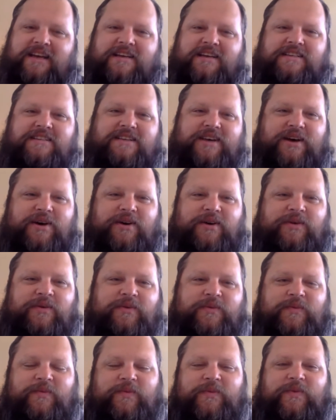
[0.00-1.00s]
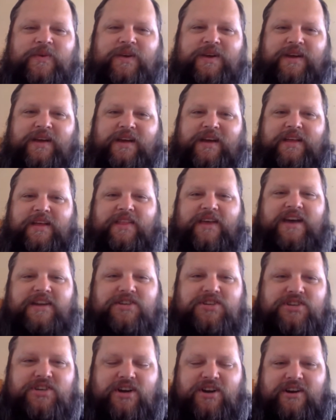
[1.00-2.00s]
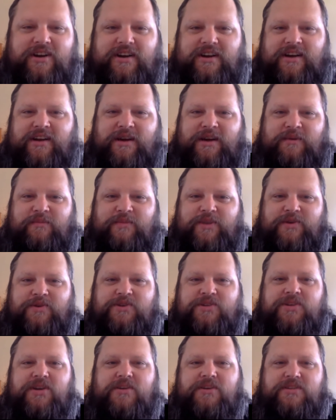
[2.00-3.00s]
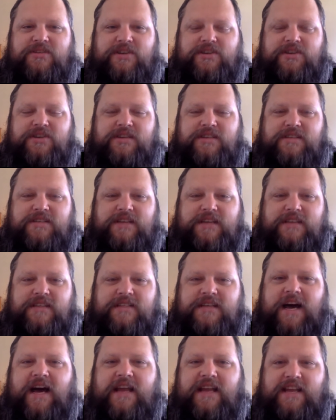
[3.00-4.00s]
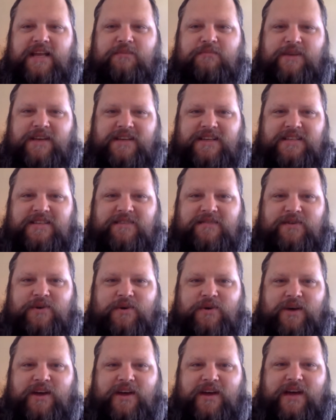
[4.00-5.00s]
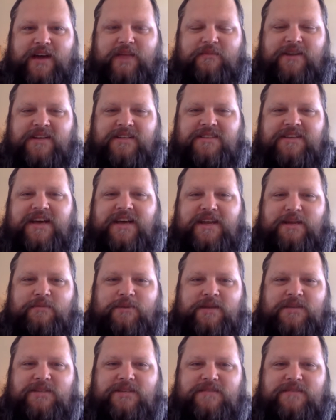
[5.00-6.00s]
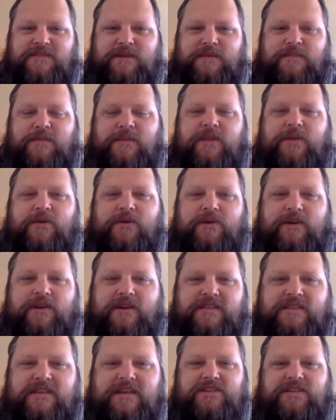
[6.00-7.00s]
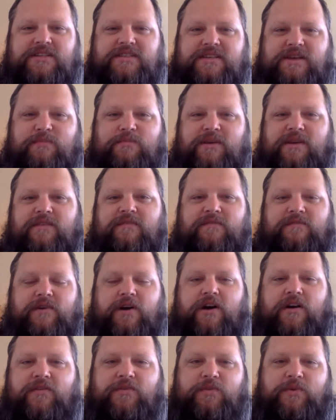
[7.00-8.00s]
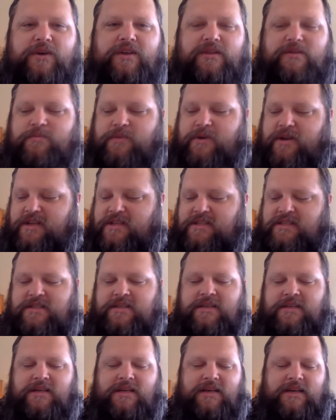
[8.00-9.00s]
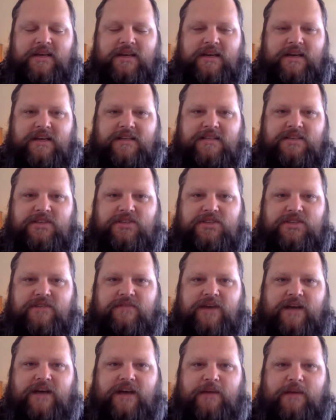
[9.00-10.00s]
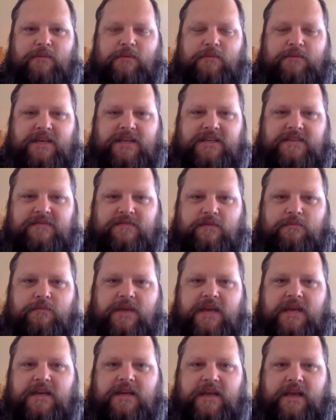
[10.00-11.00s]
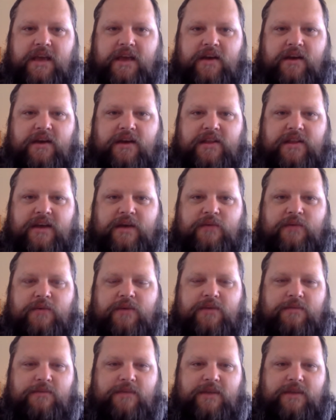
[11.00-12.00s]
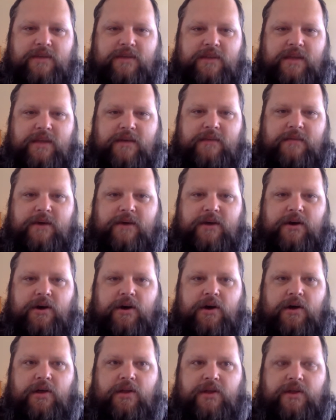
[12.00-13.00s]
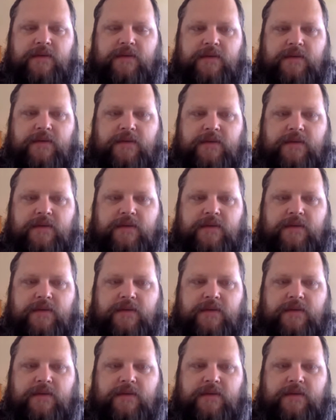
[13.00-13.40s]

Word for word: So that shirt, um, those shirts are just a tiny piece of who I am and a tiny piece of some of the organizations I've been involved with. But it's it's such a valuable piece for me to carry that with me to think about all the